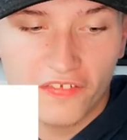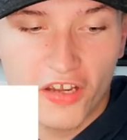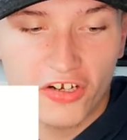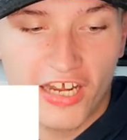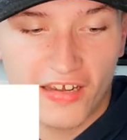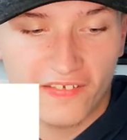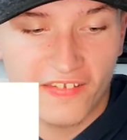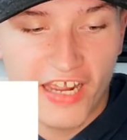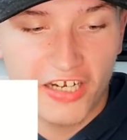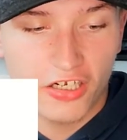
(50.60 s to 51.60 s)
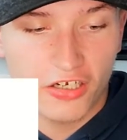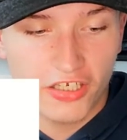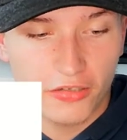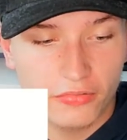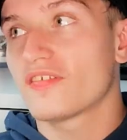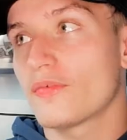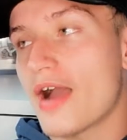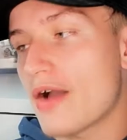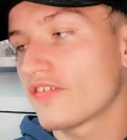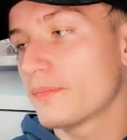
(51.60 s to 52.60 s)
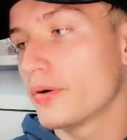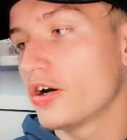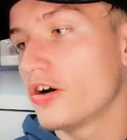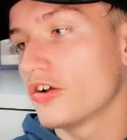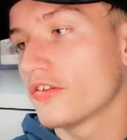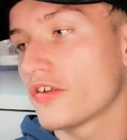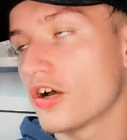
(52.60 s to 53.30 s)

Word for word: zodiac sign are you? So I was born